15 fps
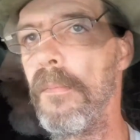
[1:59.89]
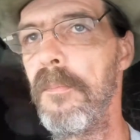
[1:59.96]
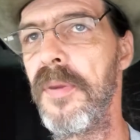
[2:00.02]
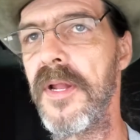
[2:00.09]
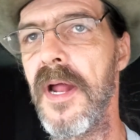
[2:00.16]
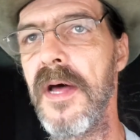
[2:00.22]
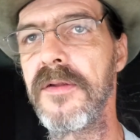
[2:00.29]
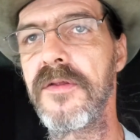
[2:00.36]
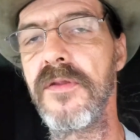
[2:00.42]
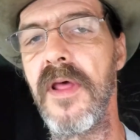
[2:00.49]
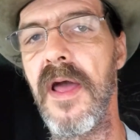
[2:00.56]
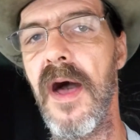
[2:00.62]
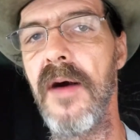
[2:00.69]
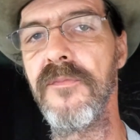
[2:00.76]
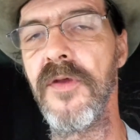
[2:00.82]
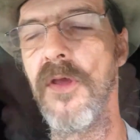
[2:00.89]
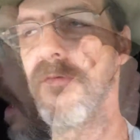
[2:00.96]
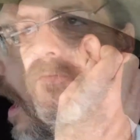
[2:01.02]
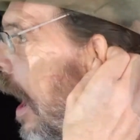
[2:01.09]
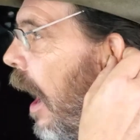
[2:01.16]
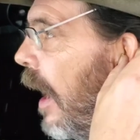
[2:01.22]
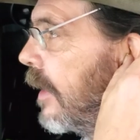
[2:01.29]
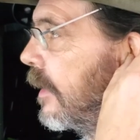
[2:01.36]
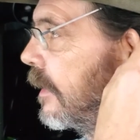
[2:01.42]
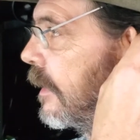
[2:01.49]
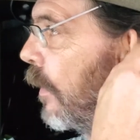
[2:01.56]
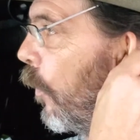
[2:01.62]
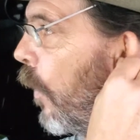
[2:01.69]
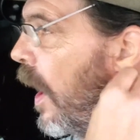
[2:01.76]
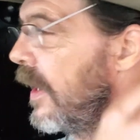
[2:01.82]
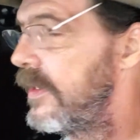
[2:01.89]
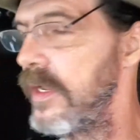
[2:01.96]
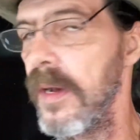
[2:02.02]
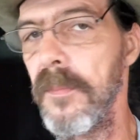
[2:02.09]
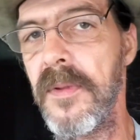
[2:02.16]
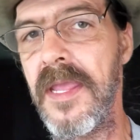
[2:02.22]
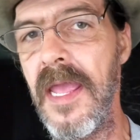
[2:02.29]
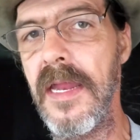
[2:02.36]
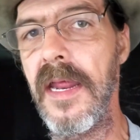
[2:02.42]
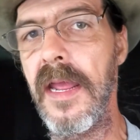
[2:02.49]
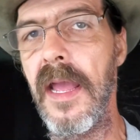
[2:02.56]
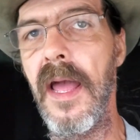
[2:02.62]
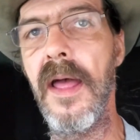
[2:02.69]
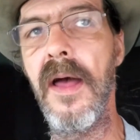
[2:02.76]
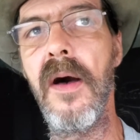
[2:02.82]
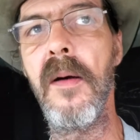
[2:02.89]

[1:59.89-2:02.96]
But on to the obvious. I didn't wind up getting